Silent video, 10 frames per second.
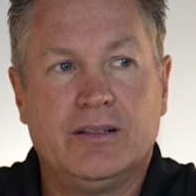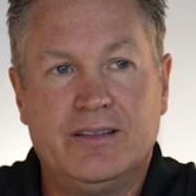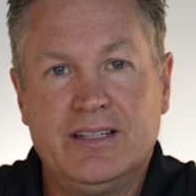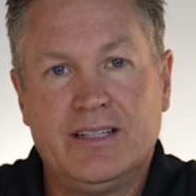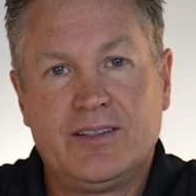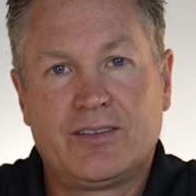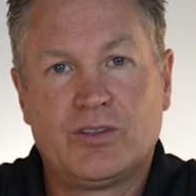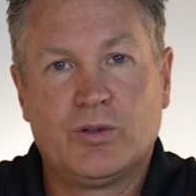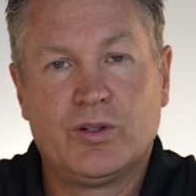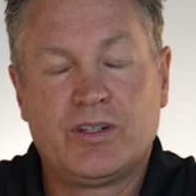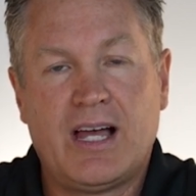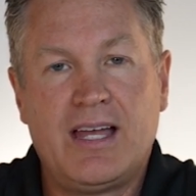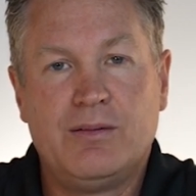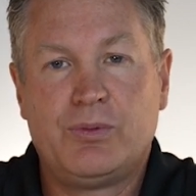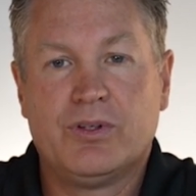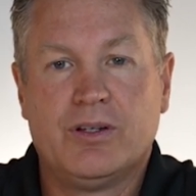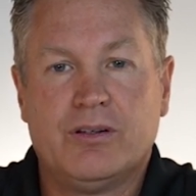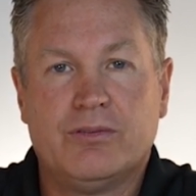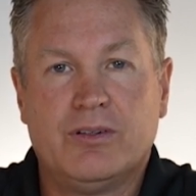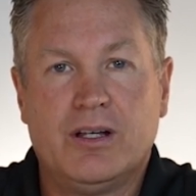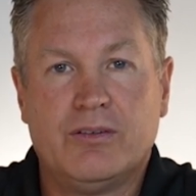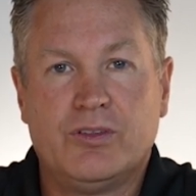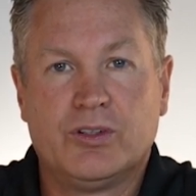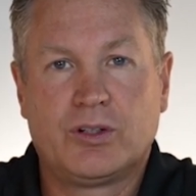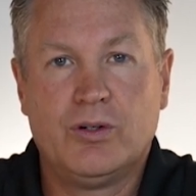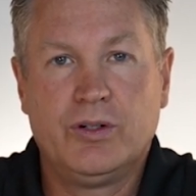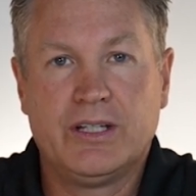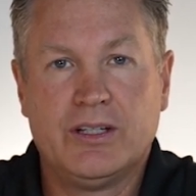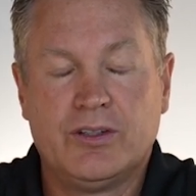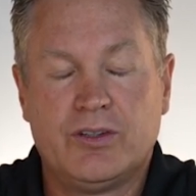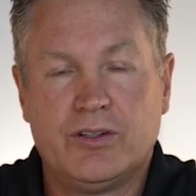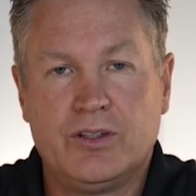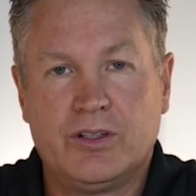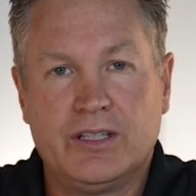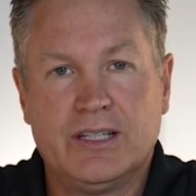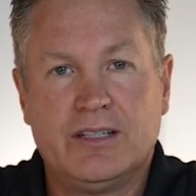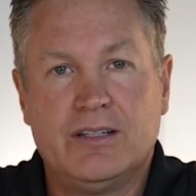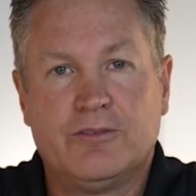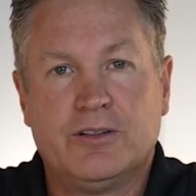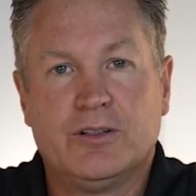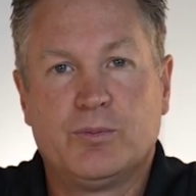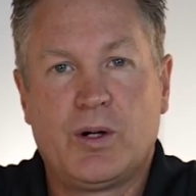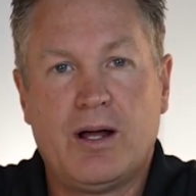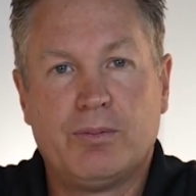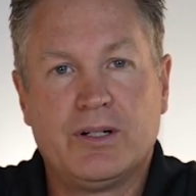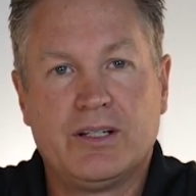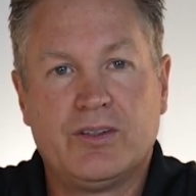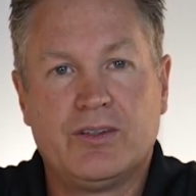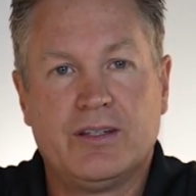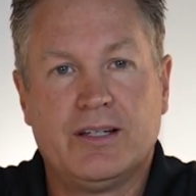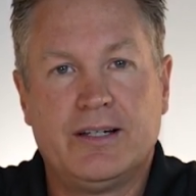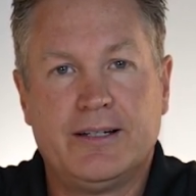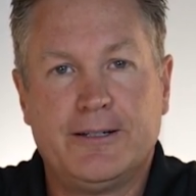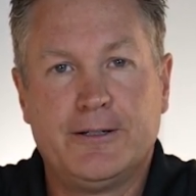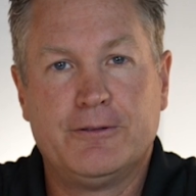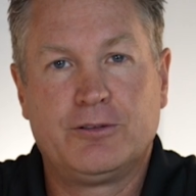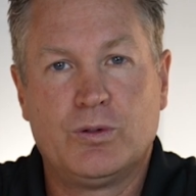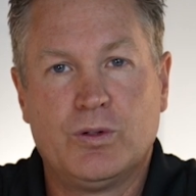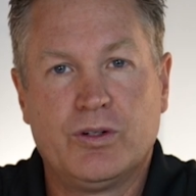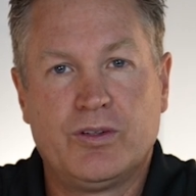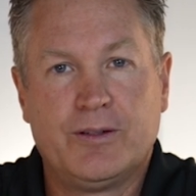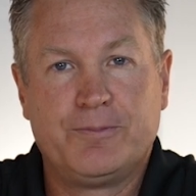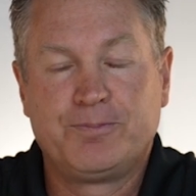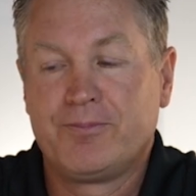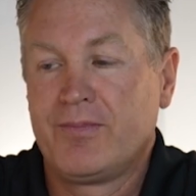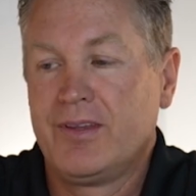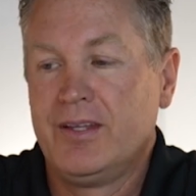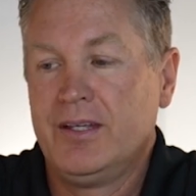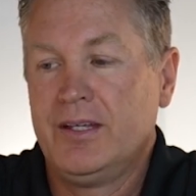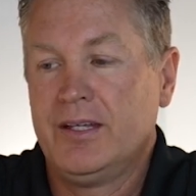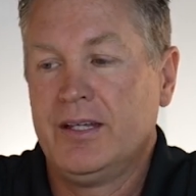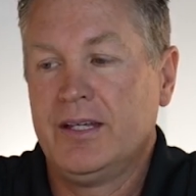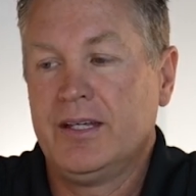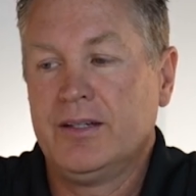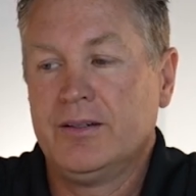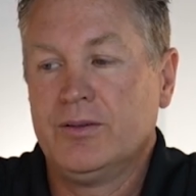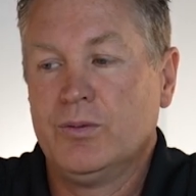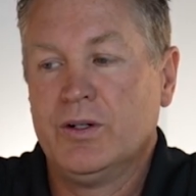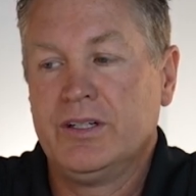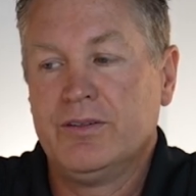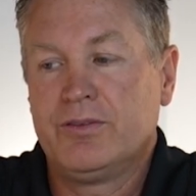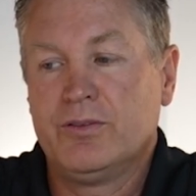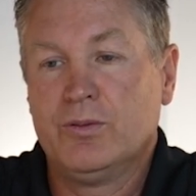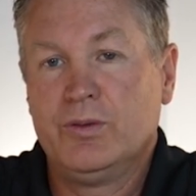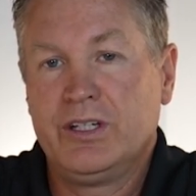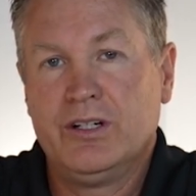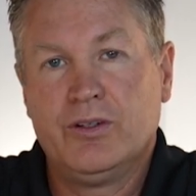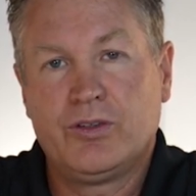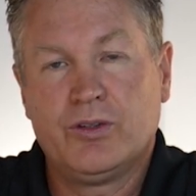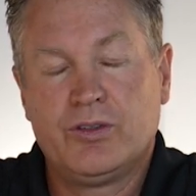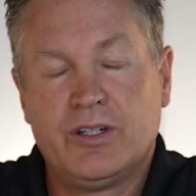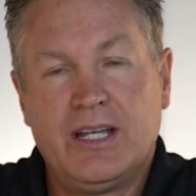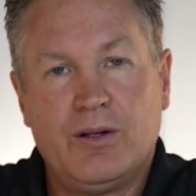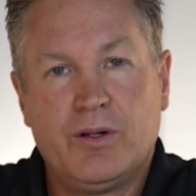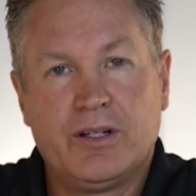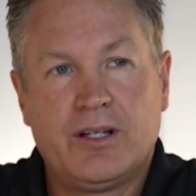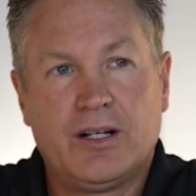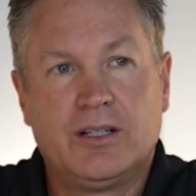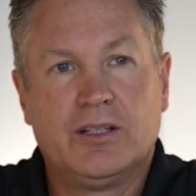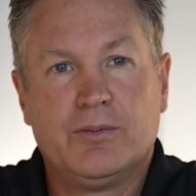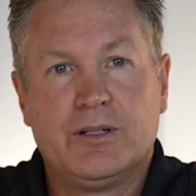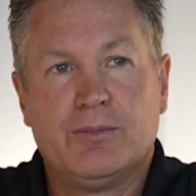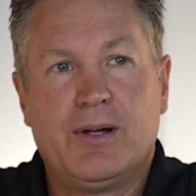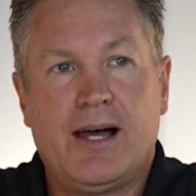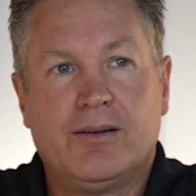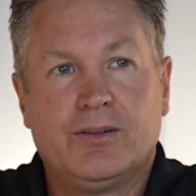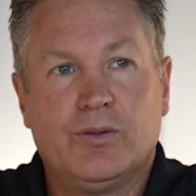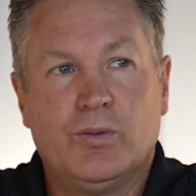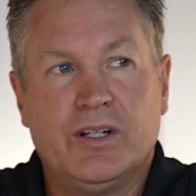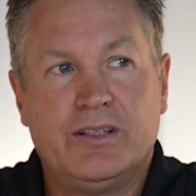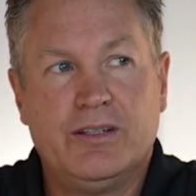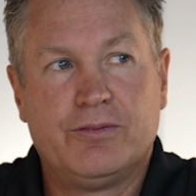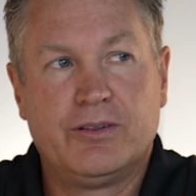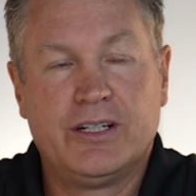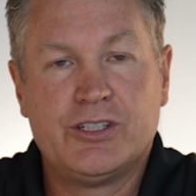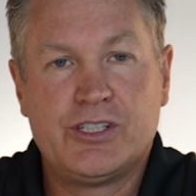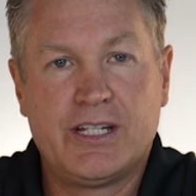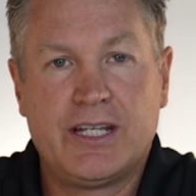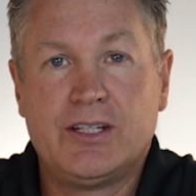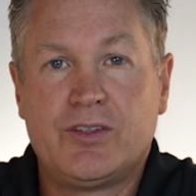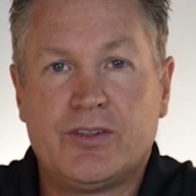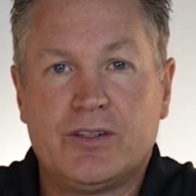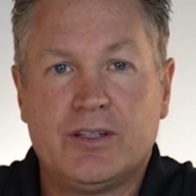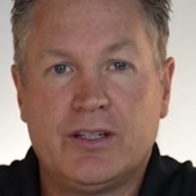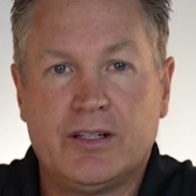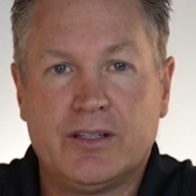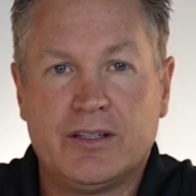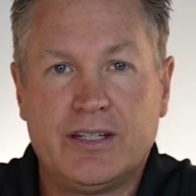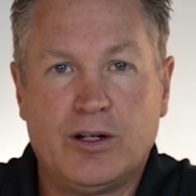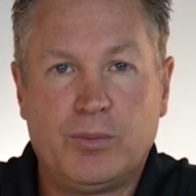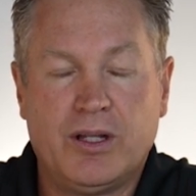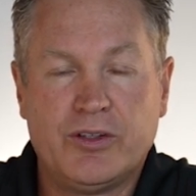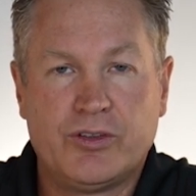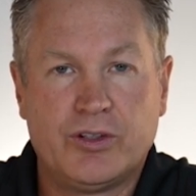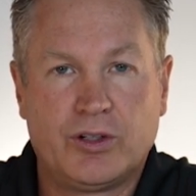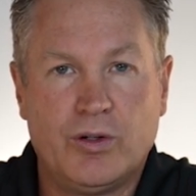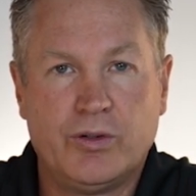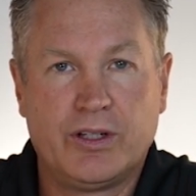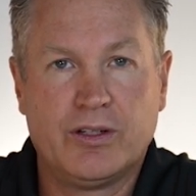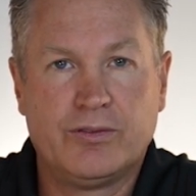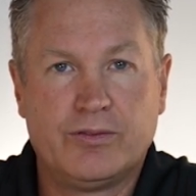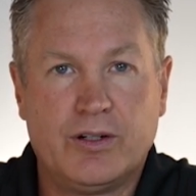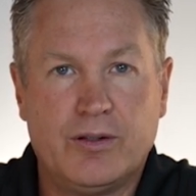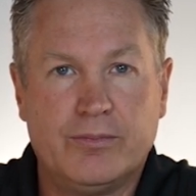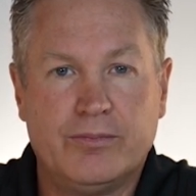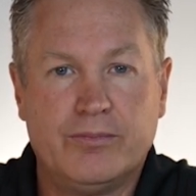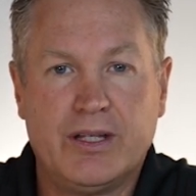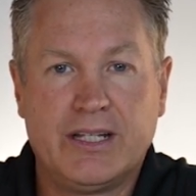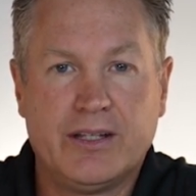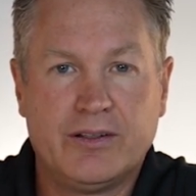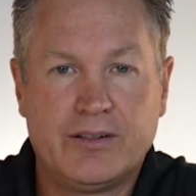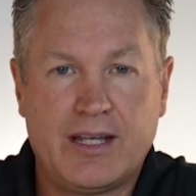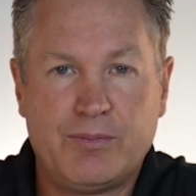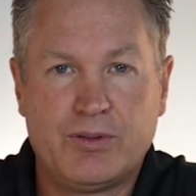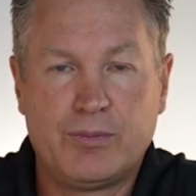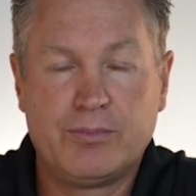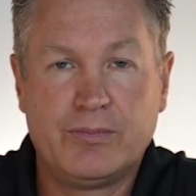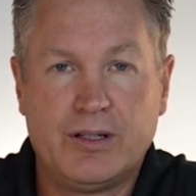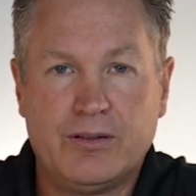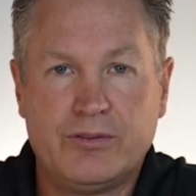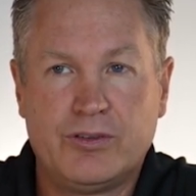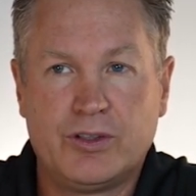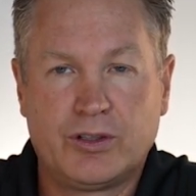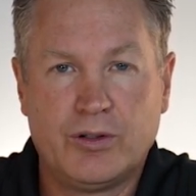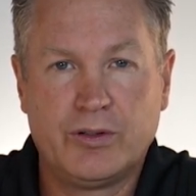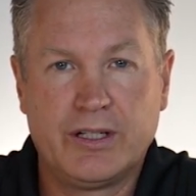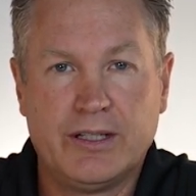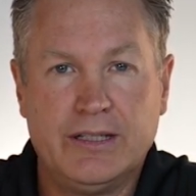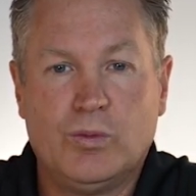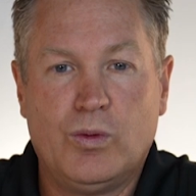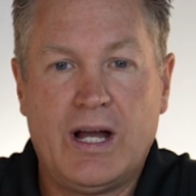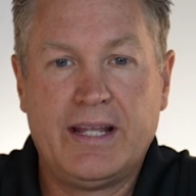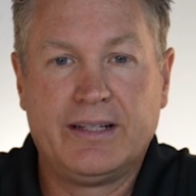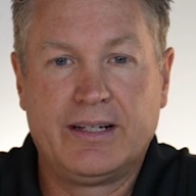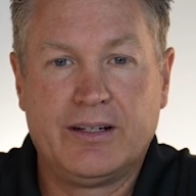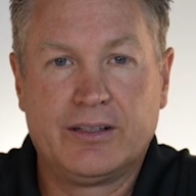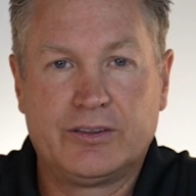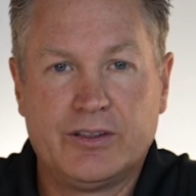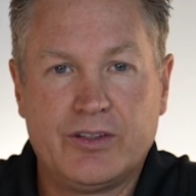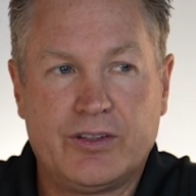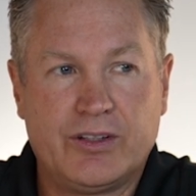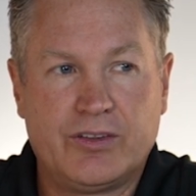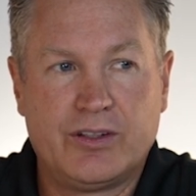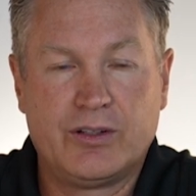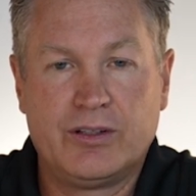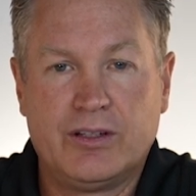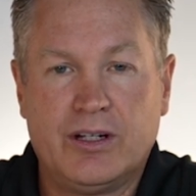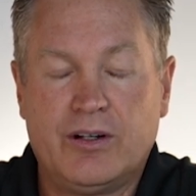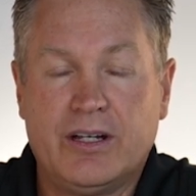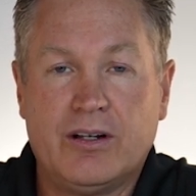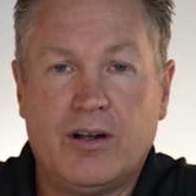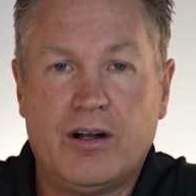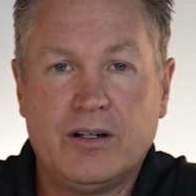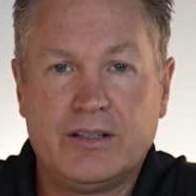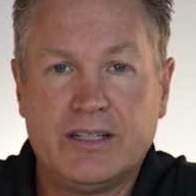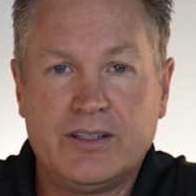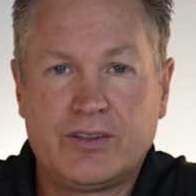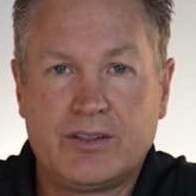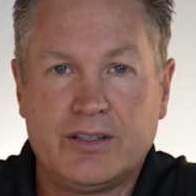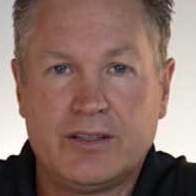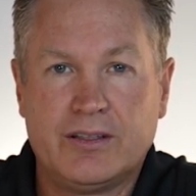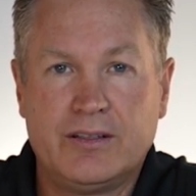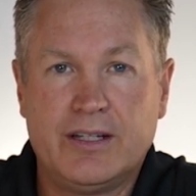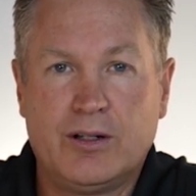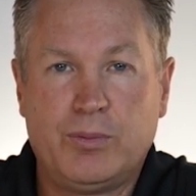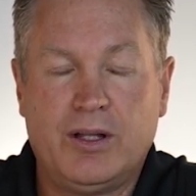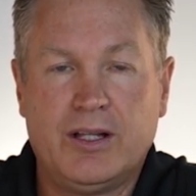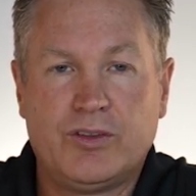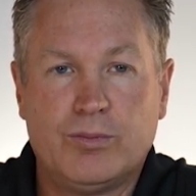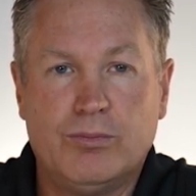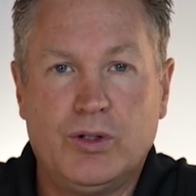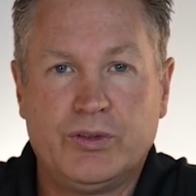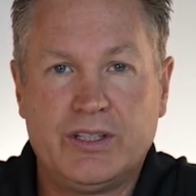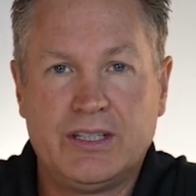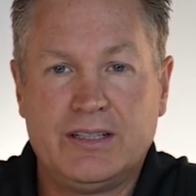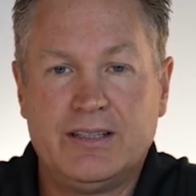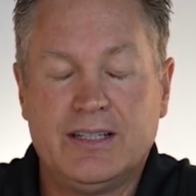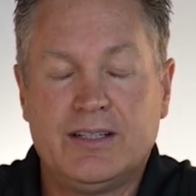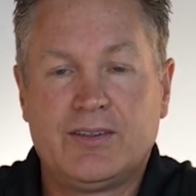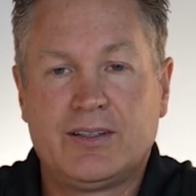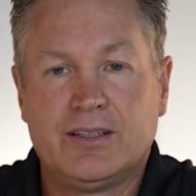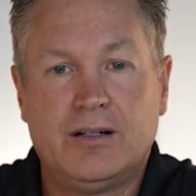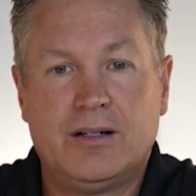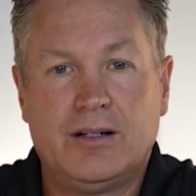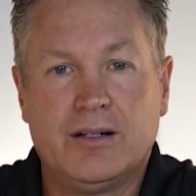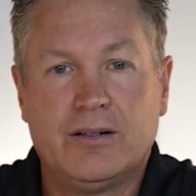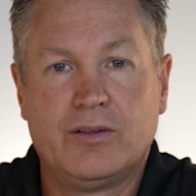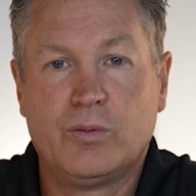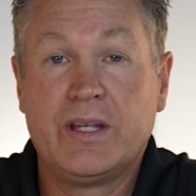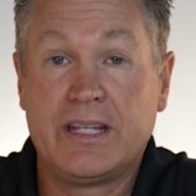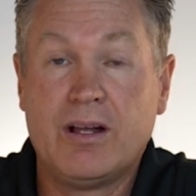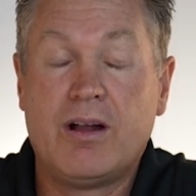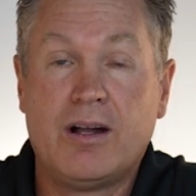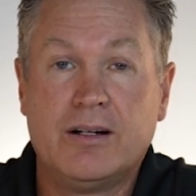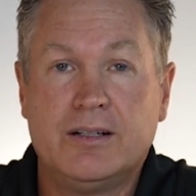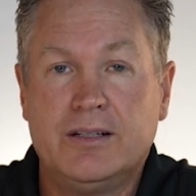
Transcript: discs or types of zirconia, so you can get different properties, of course. And so today I want to talk a little bit about what differentiates the Dental Plus Zirconia from many other types of zirconia, why the characteristics that are in our disc, the Dental Plus multi-disc, are the way they are.